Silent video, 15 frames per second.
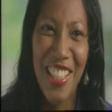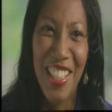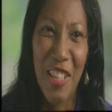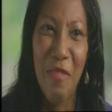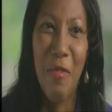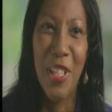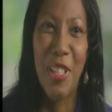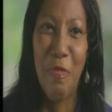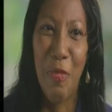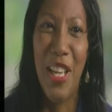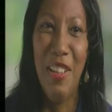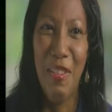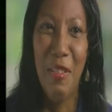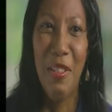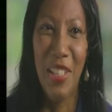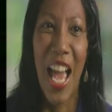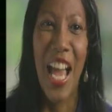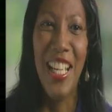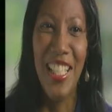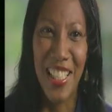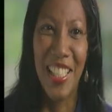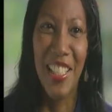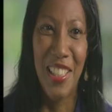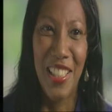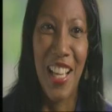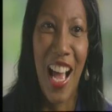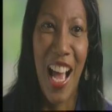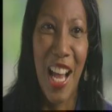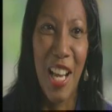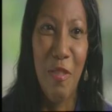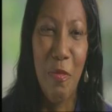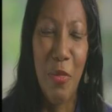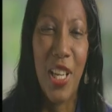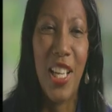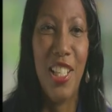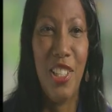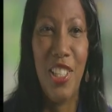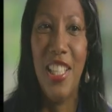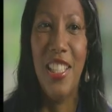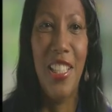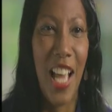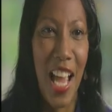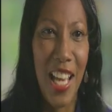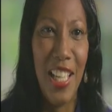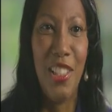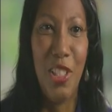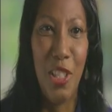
she must be nice inside because she's nice,